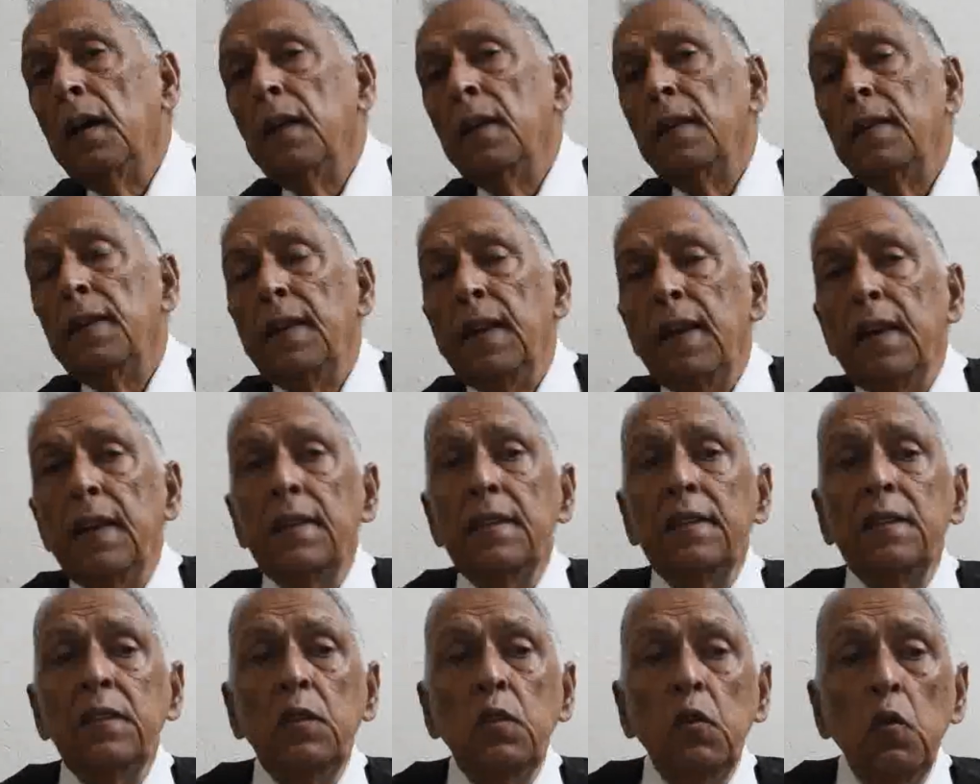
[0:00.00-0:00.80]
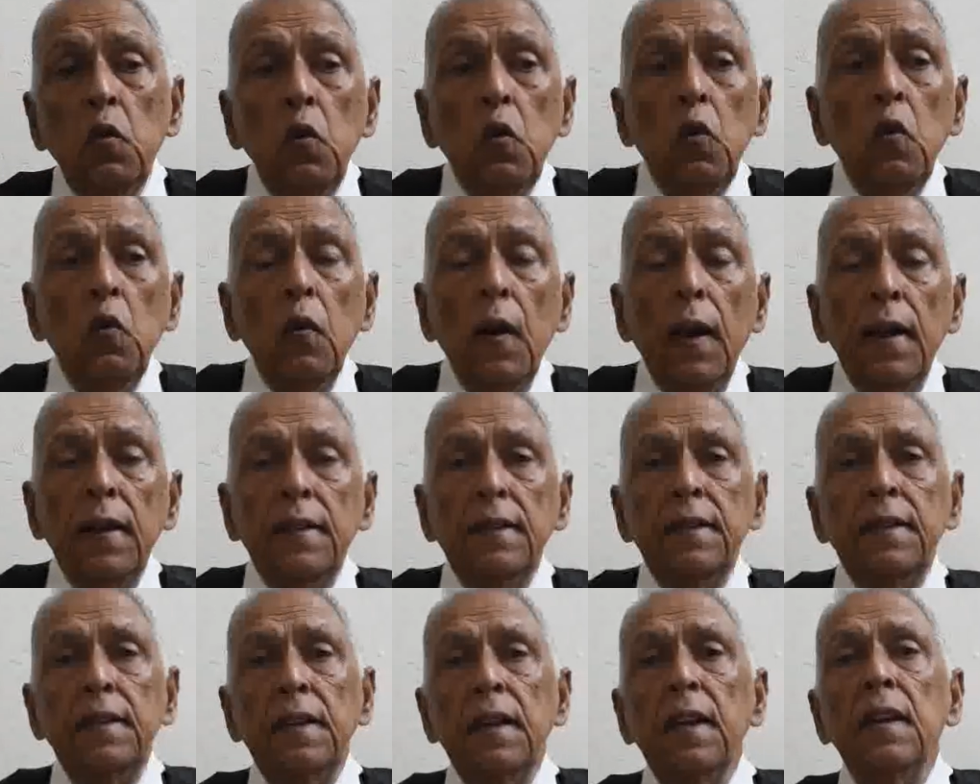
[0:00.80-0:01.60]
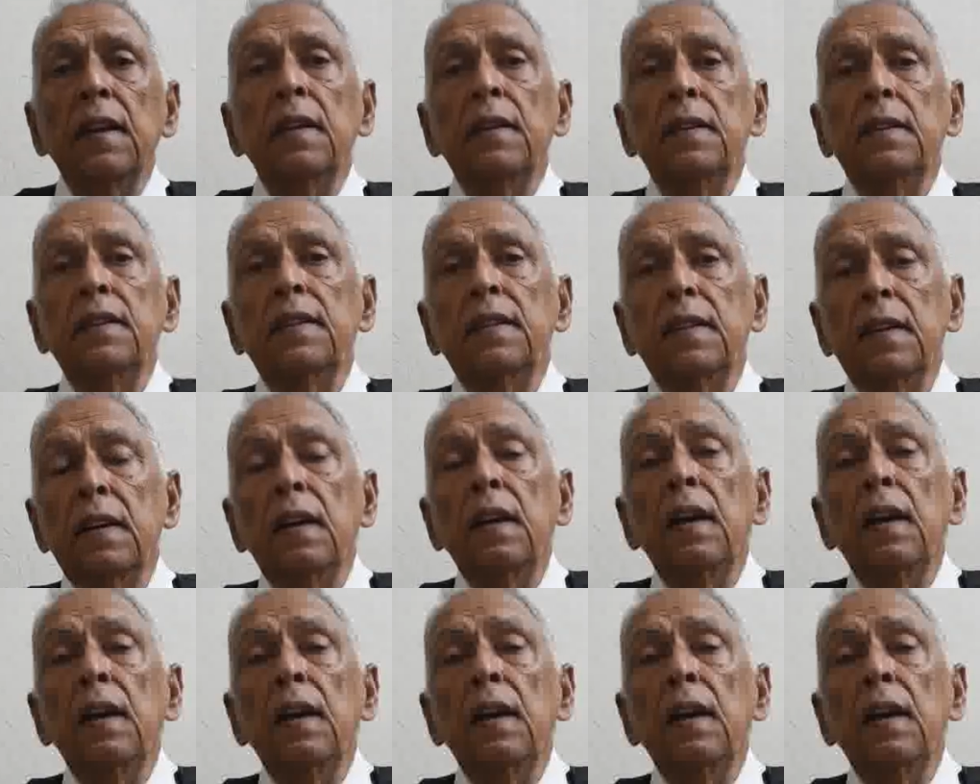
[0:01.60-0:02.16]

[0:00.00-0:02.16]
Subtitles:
these two questions